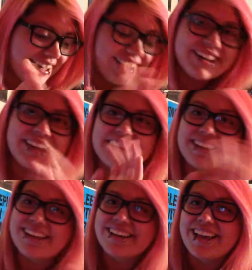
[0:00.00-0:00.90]
Okay.
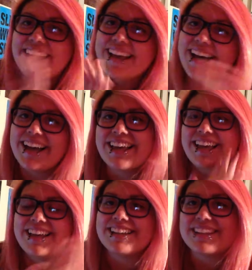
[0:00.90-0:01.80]
I
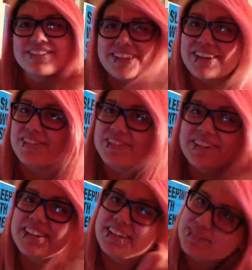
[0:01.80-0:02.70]
can't edit this video. I'm
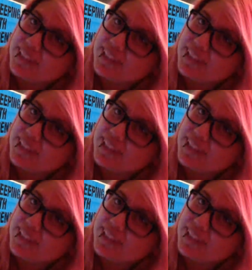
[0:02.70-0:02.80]
doing it on